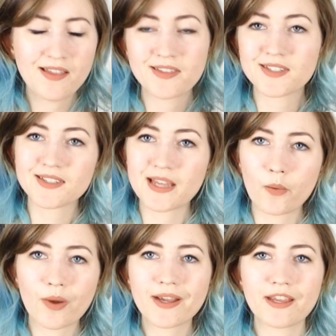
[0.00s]
This is a
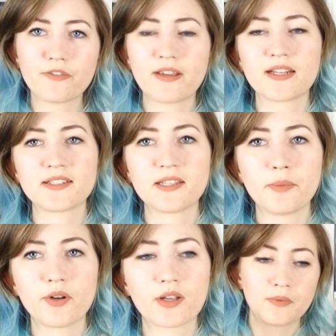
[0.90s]
Y A fantasy
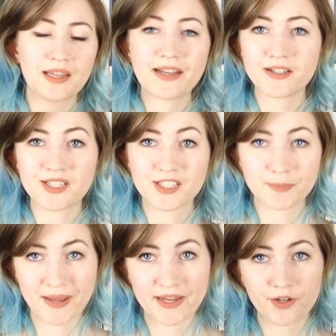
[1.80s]
book that is
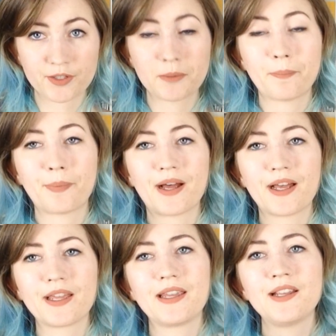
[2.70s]
inspired
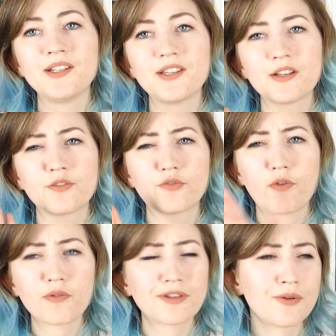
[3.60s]
by Indian
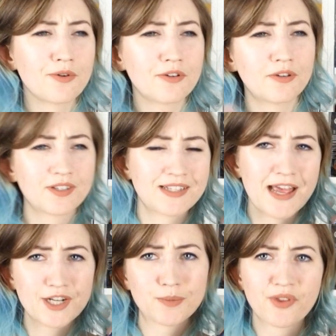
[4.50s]
folklore
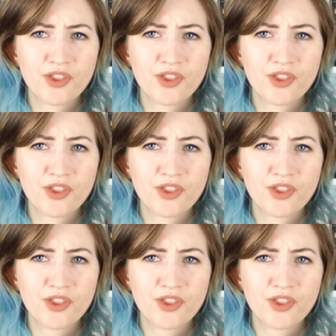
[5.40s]
slash